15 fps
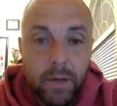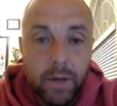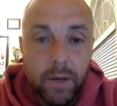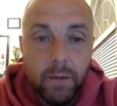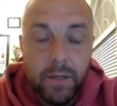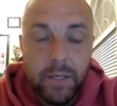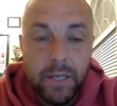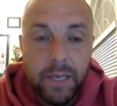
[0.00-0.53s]
We're
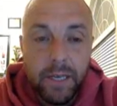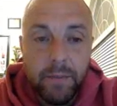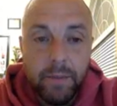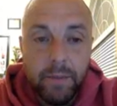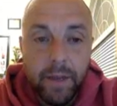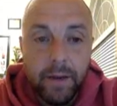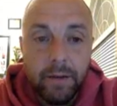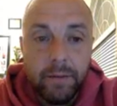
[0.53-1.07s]
not watching him
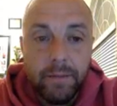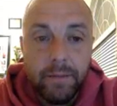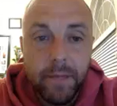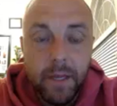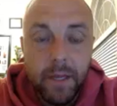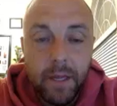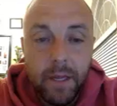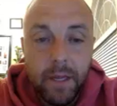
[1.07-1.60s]
now.
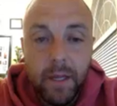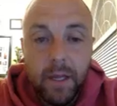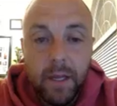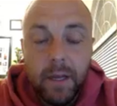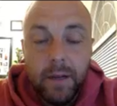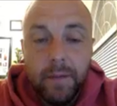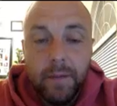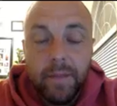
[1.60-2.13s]

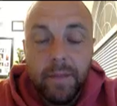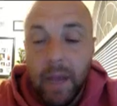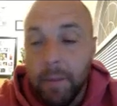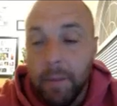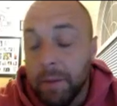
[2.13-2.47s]
I'm